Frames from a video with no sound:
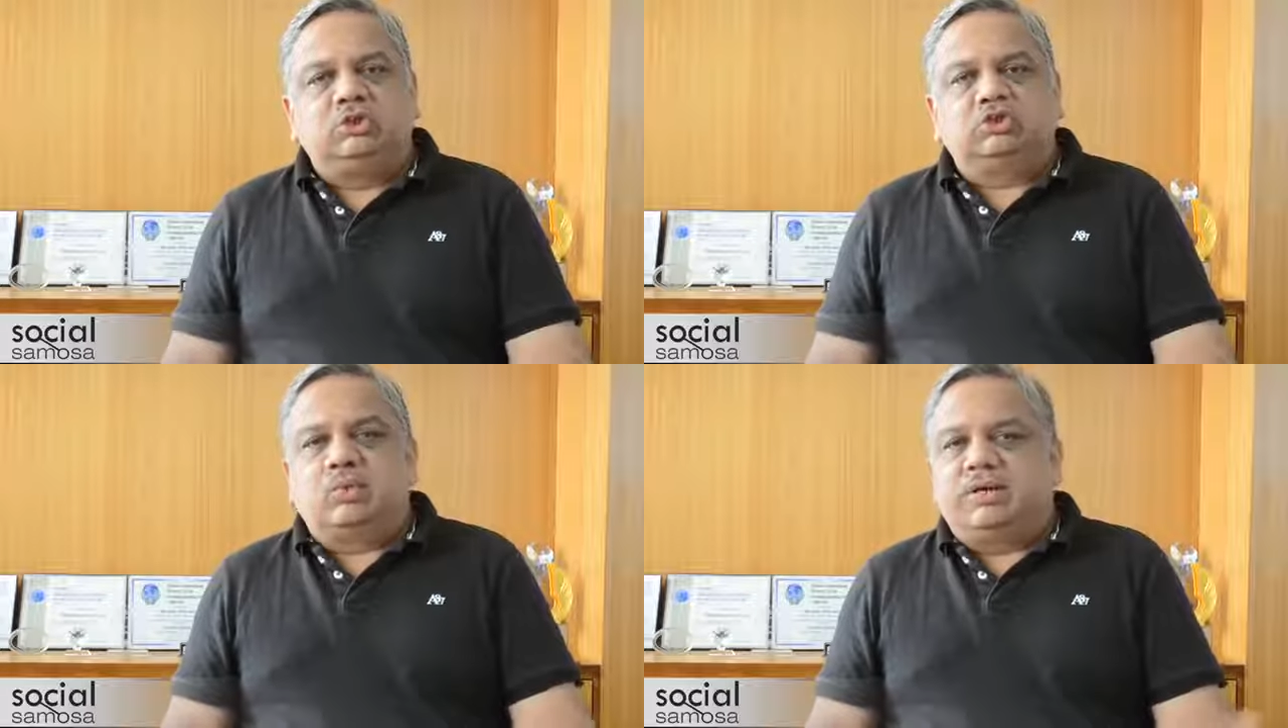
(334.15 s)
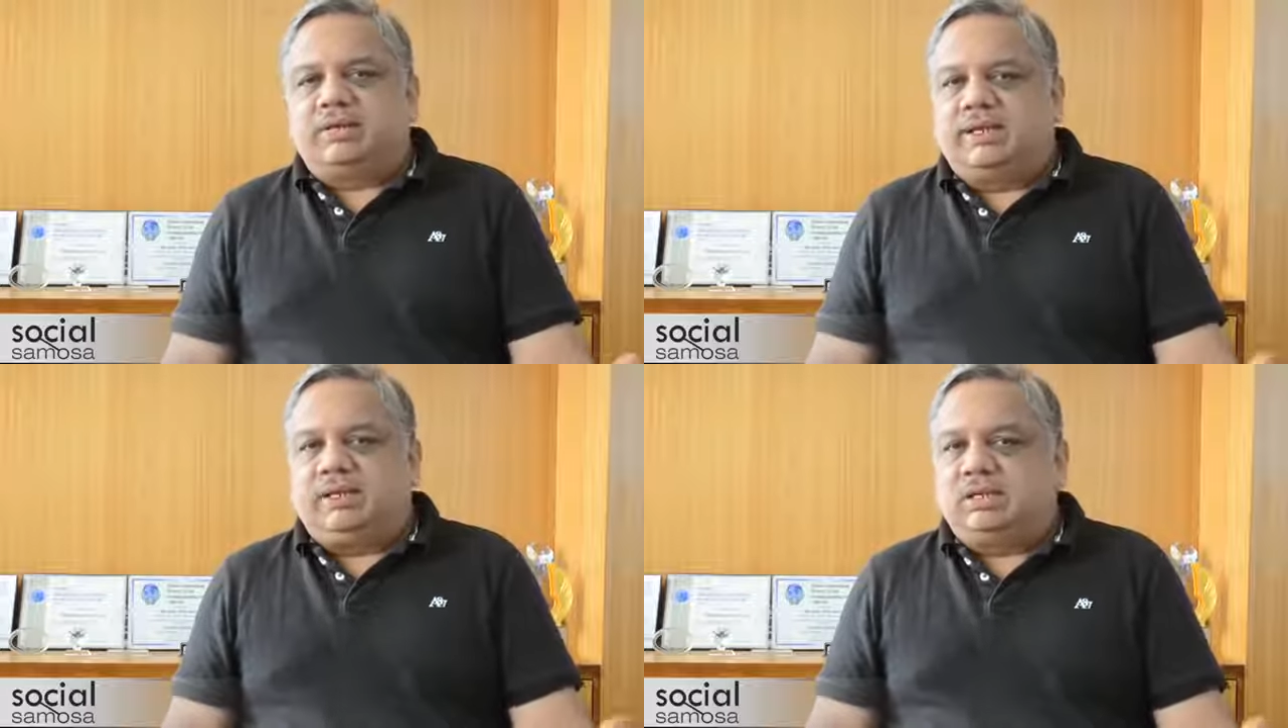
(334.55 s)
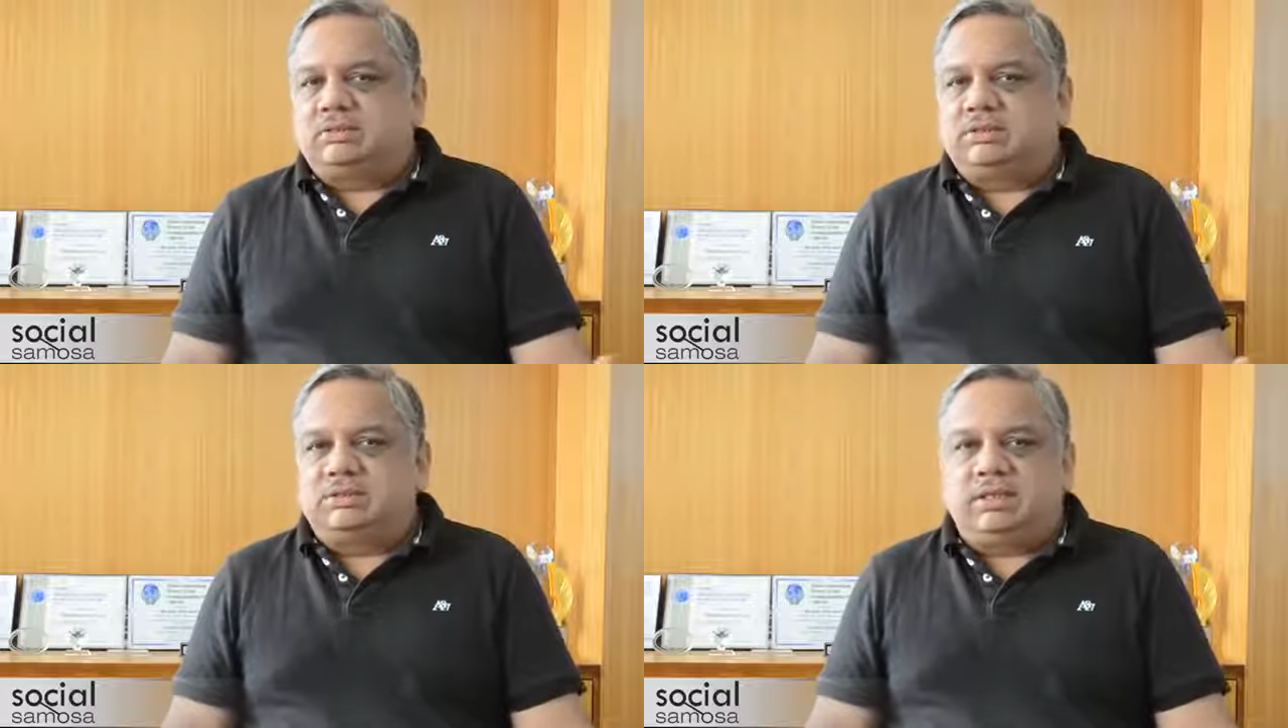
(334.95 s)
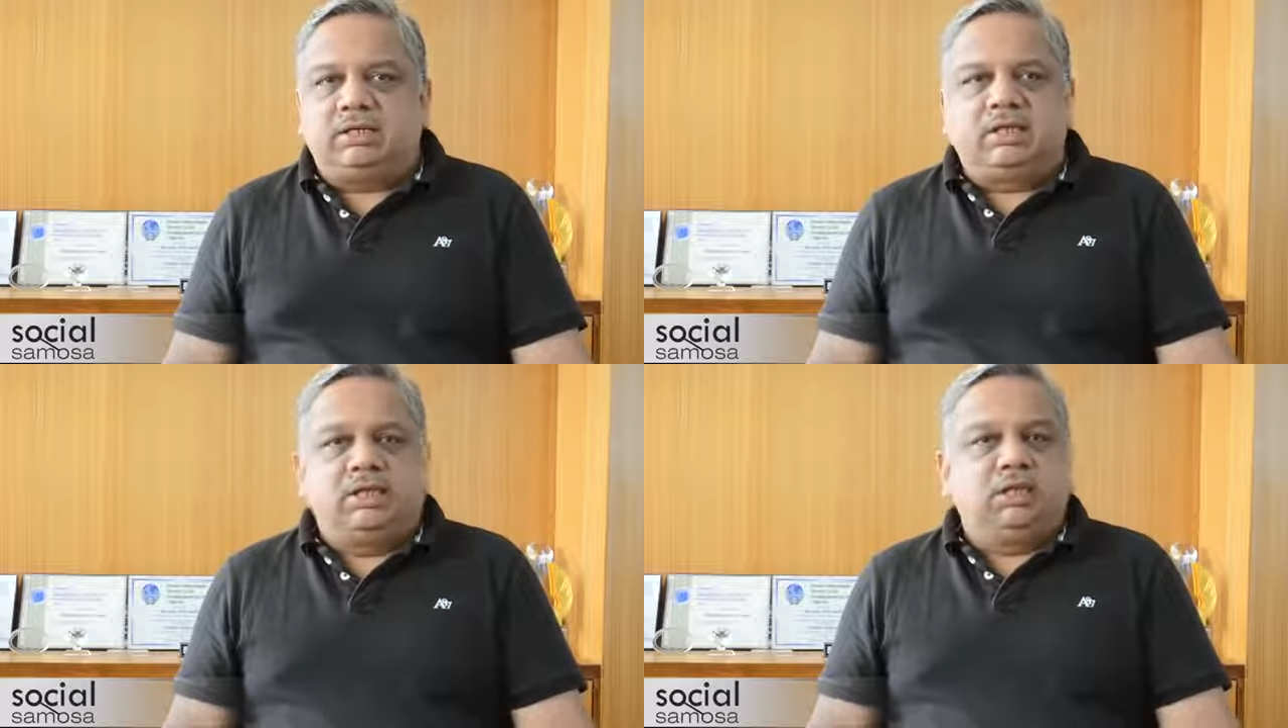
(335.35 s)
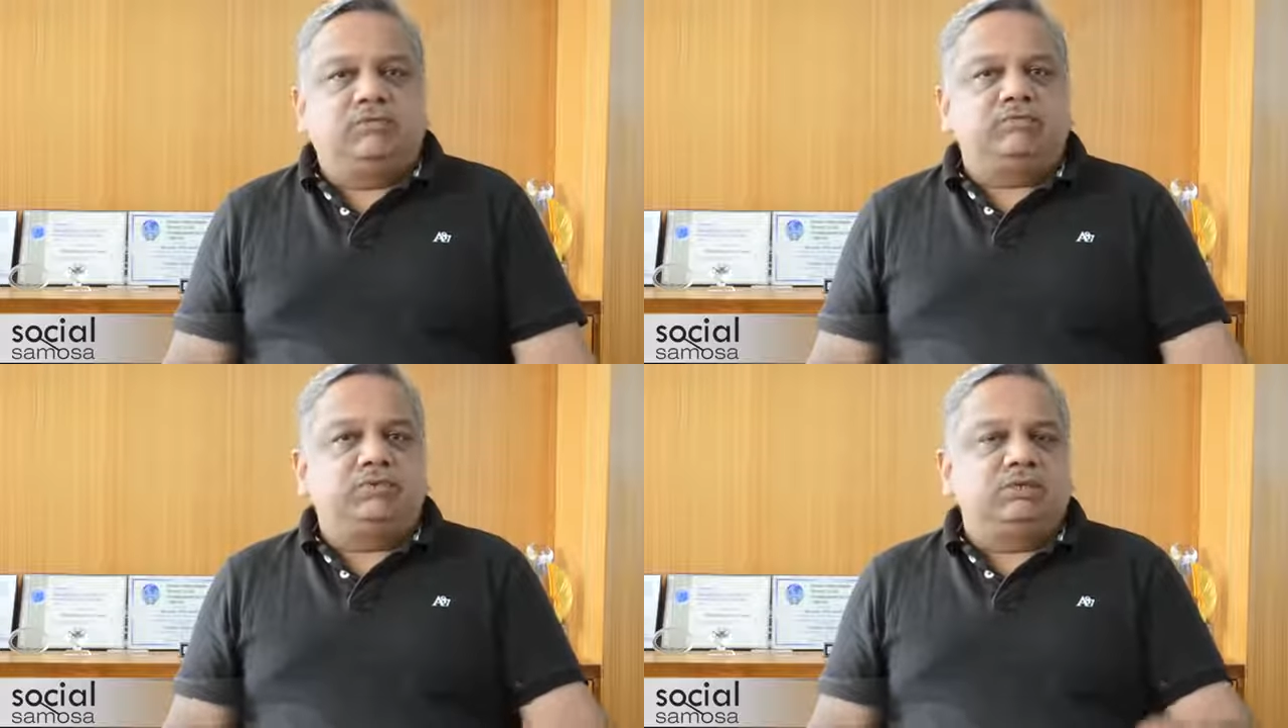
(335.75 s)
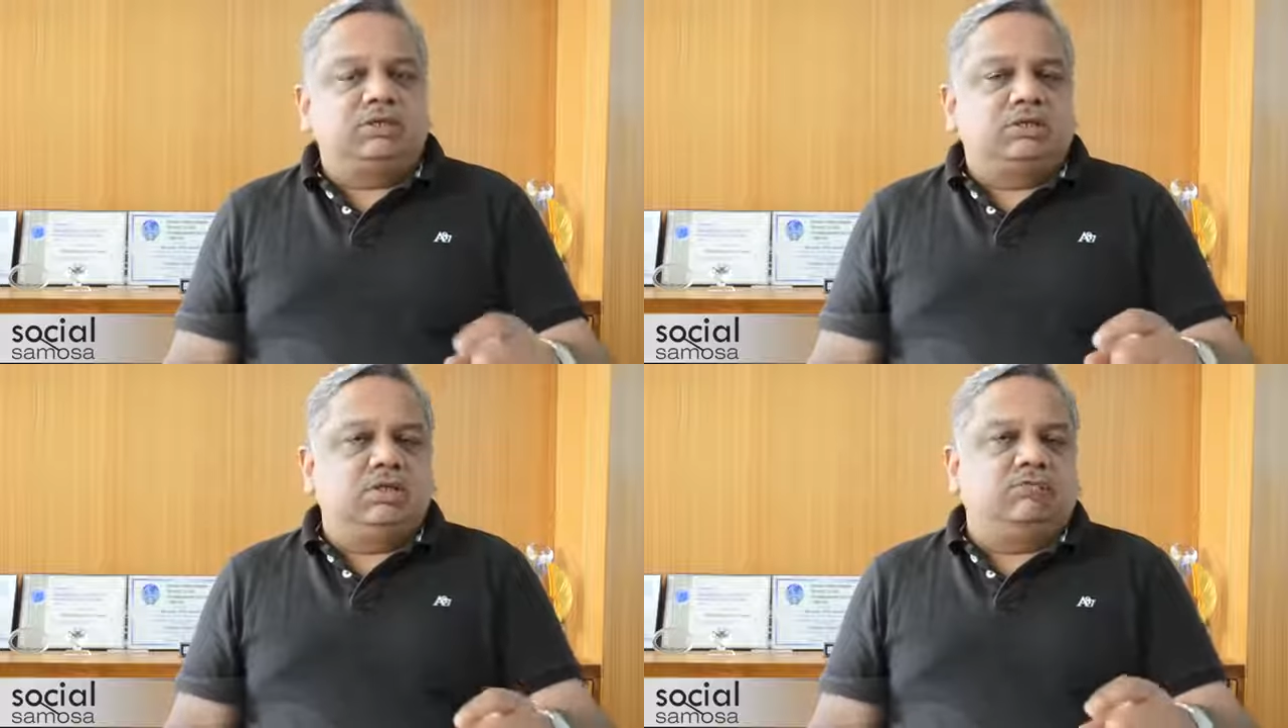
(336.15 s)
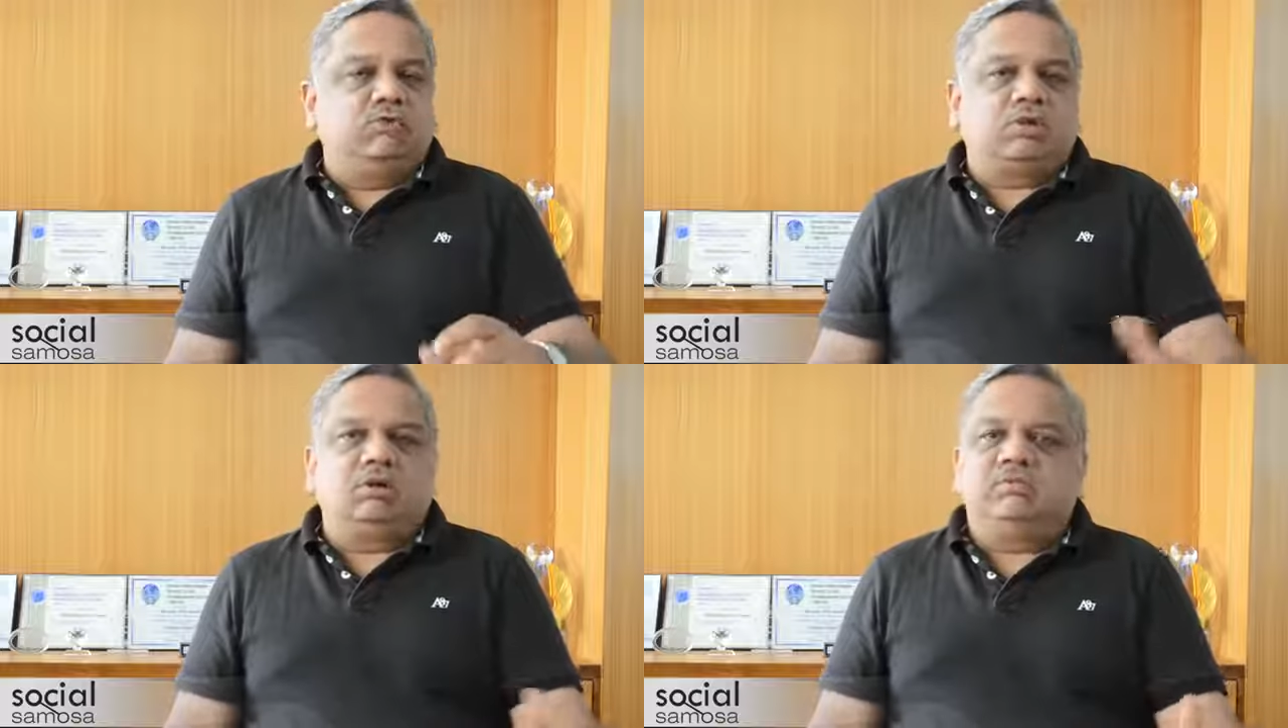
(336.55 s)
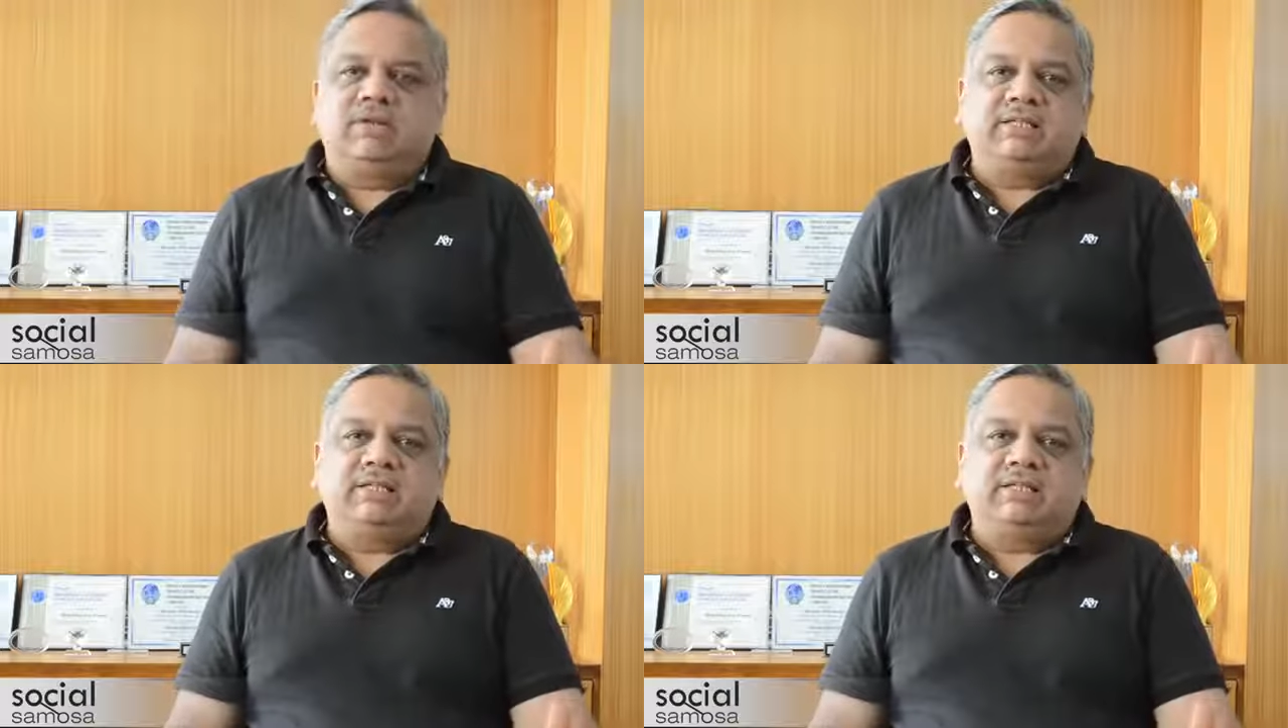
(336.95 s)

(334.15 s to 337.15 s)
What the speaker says: So what that does is that if you're a,